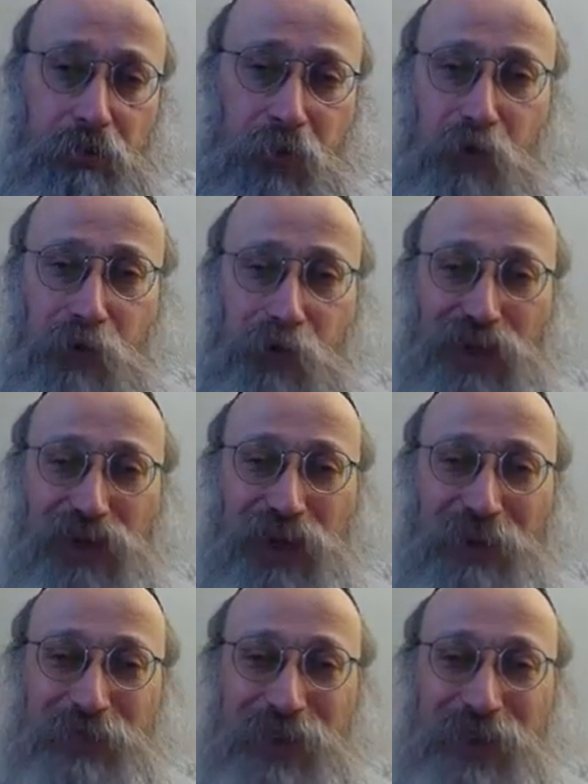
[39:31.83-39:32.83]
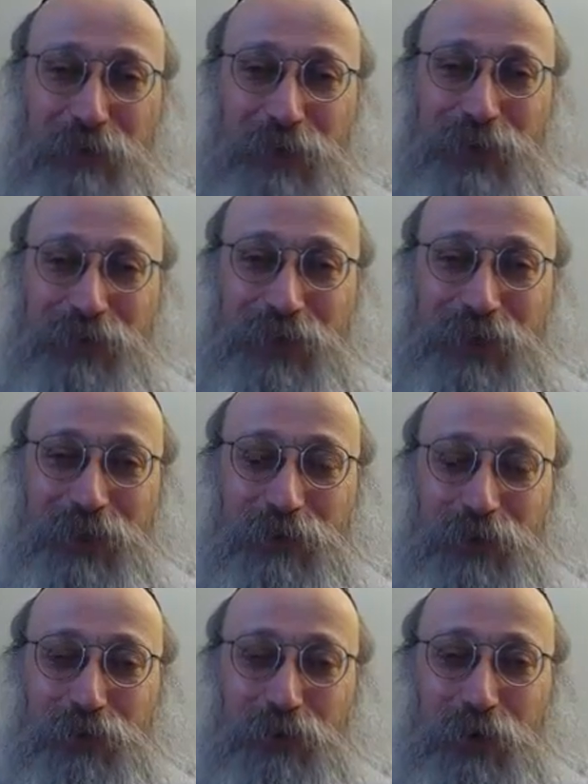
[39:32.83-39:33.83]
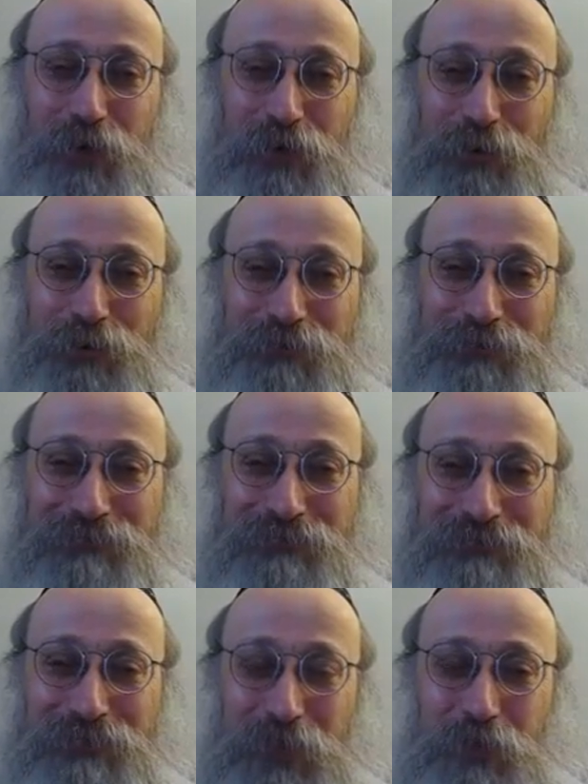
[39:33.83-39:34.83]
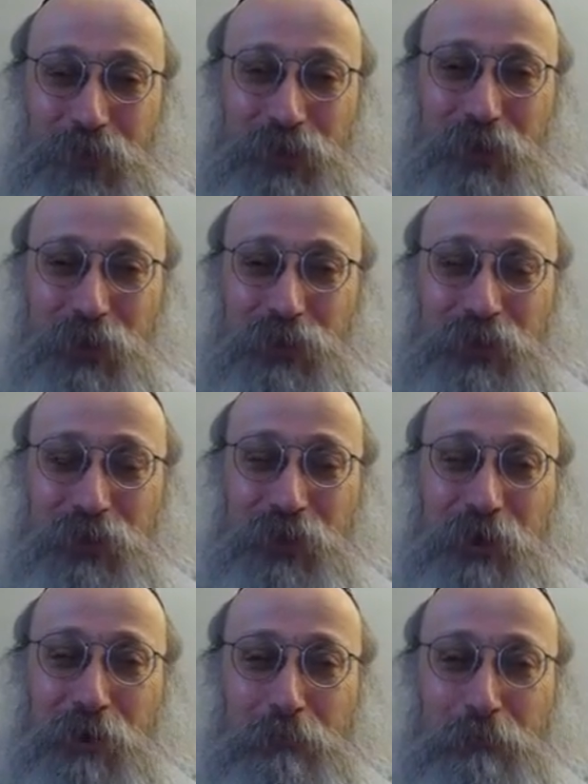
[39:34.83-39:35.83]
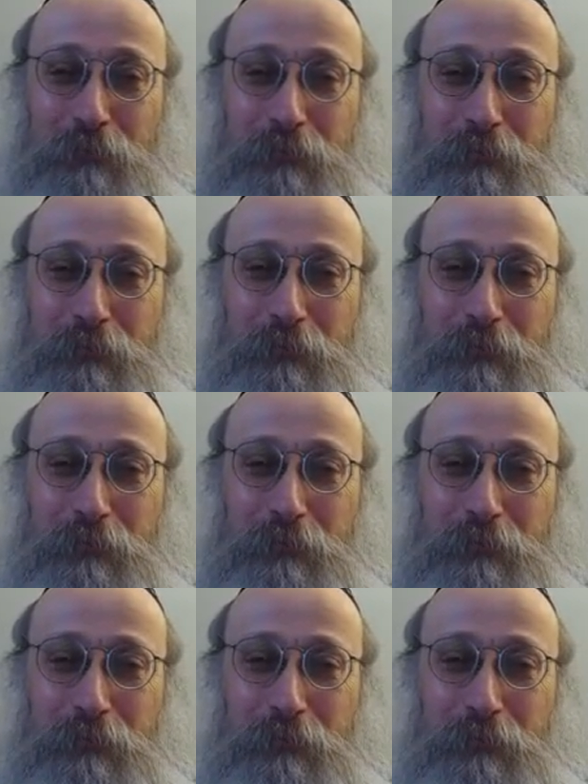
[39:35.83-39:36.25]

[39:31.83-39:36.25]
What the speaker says: Baruch Hashem, today we live in a good world. There is no Sdom.